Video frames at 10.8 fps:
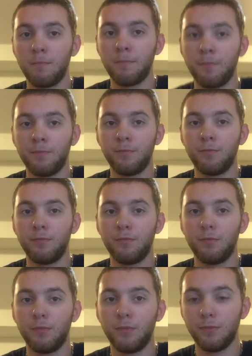
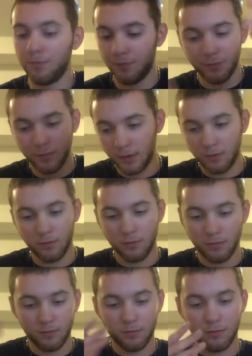
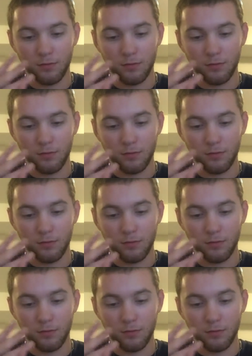[no speech]